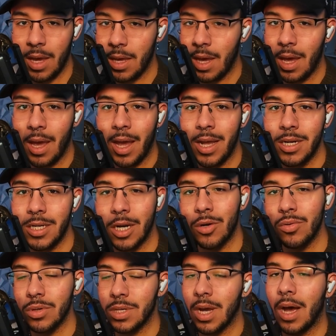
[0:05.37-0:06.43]
aka
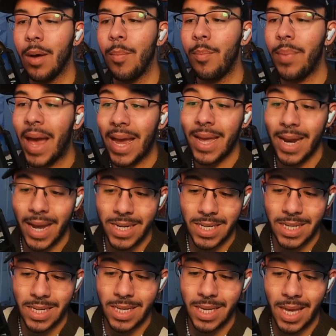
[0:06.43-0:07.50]
General Zod, back in
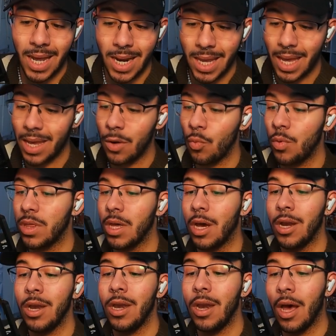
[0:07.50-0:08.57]
action yet again with
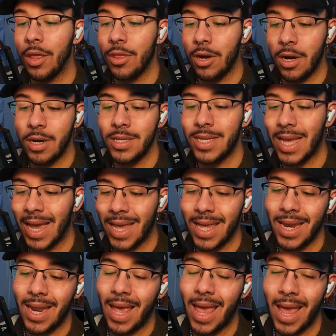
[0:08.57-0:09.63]
another
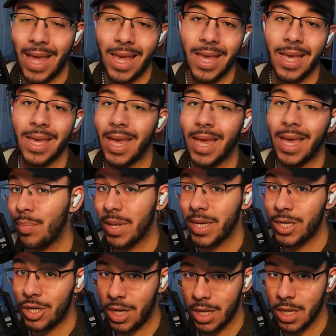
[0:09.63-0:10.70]
Tekken 8
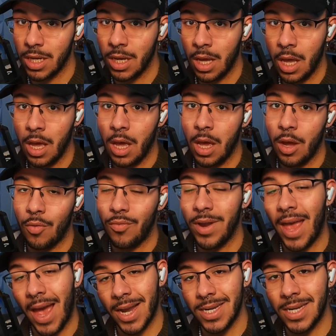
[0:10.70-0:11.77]
gameplay trailer
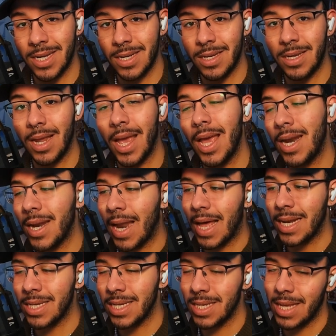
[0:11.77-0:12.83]
reaction and
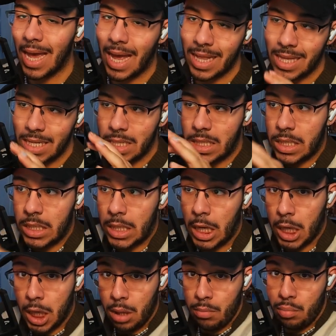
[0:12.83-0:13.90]
analysis at the
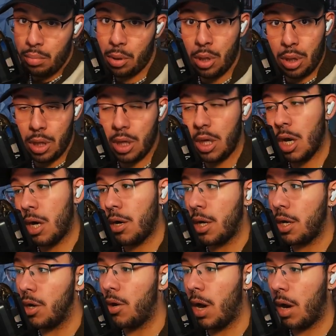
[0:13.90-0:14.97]
second part. You all
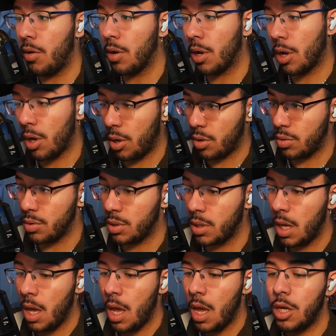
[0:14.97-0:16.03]
already know how it goes.
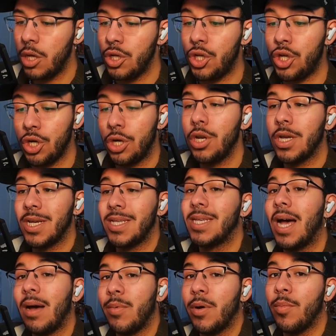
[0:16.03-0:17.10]
Jun
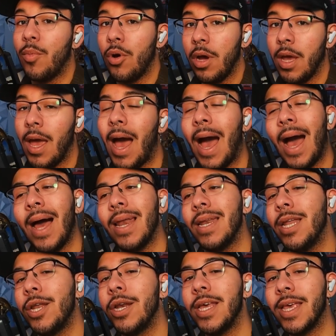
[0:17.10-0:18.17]
Kazama, boy, I
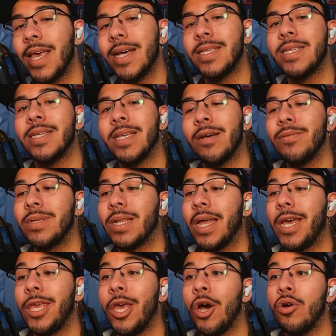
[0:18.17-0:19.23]
literally guessed this. I was
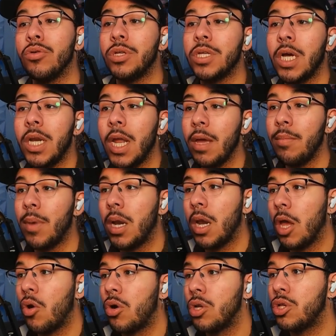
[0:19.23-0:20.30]
like, yo, Sunday,
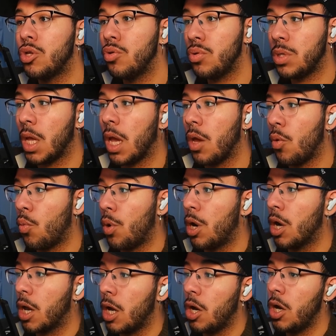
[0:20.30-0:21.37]
Monday, or Tuesday,
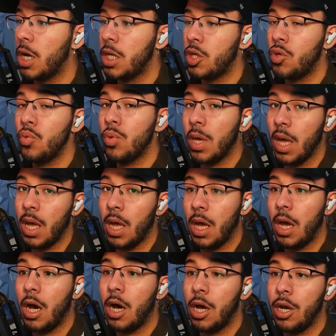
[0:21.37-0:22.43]
we're going to get
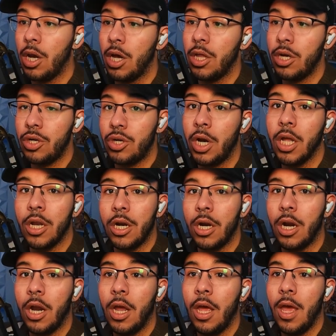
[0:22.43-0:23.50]
another
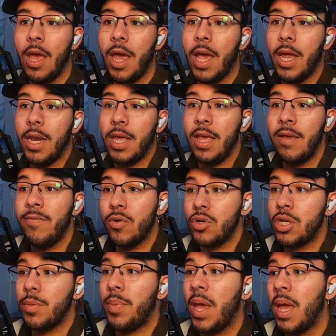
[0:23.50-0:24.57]
trailer. And Evo
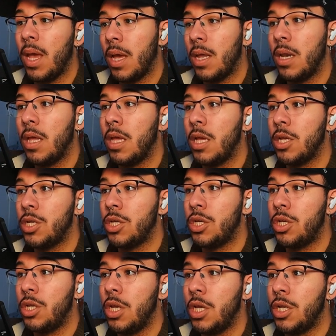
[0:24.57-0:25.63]
Japan is
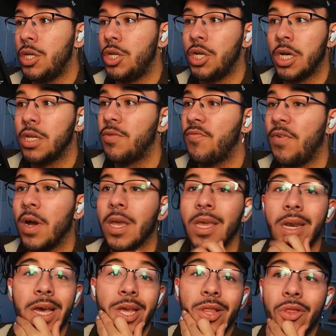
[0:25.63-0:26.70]
in just
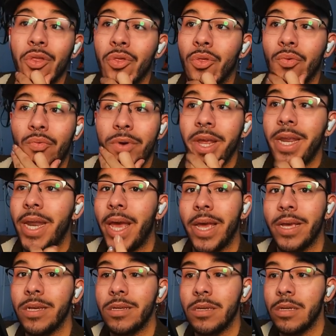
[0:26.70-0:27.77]
fucking like three
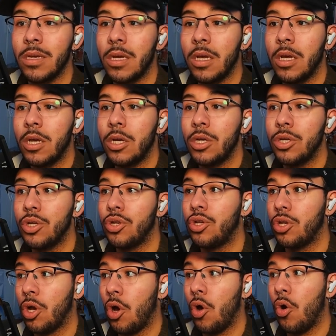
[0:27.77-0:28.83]
days.
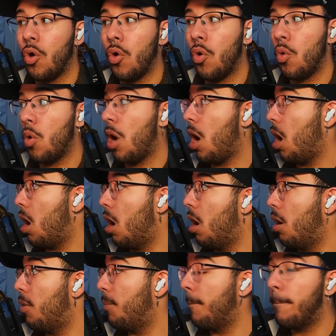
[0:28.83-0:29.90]
So,
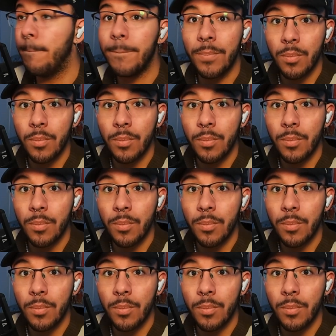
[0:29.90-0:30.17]
um,